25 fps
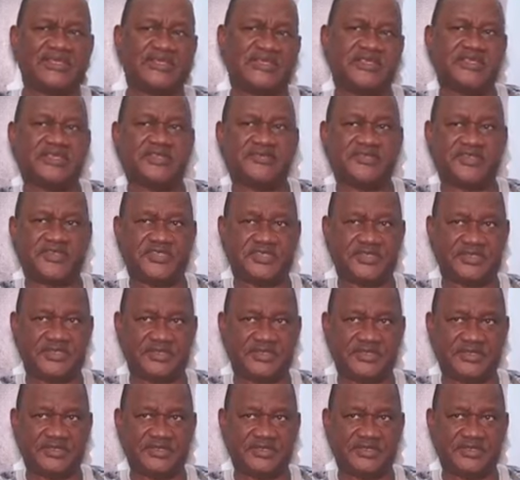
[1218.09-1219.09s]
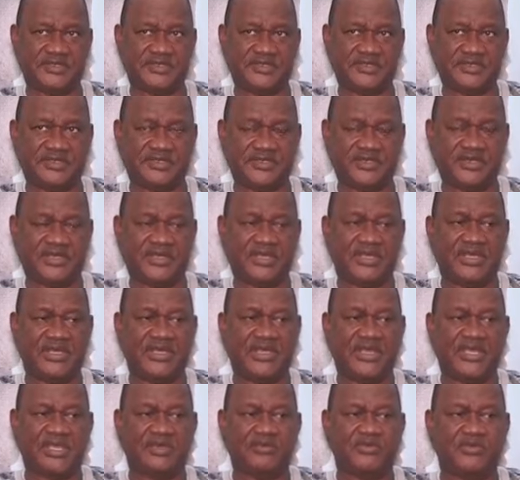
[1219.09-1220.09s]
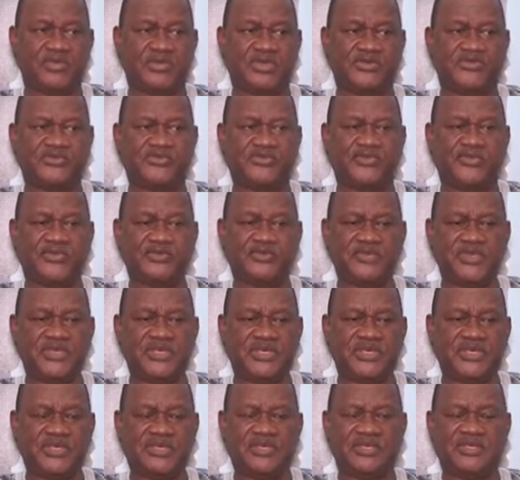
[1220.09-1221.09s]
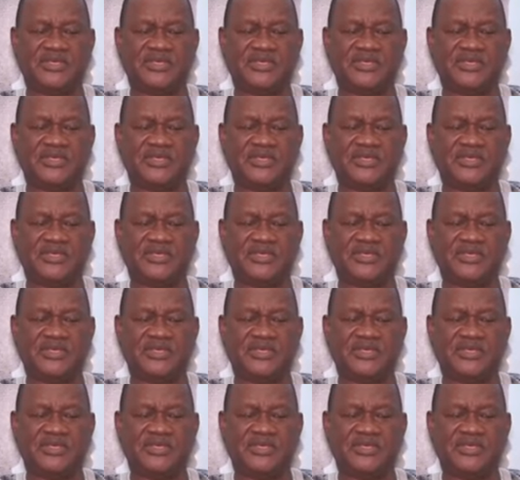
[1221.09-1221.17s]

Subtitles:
see deficiencies. But for me,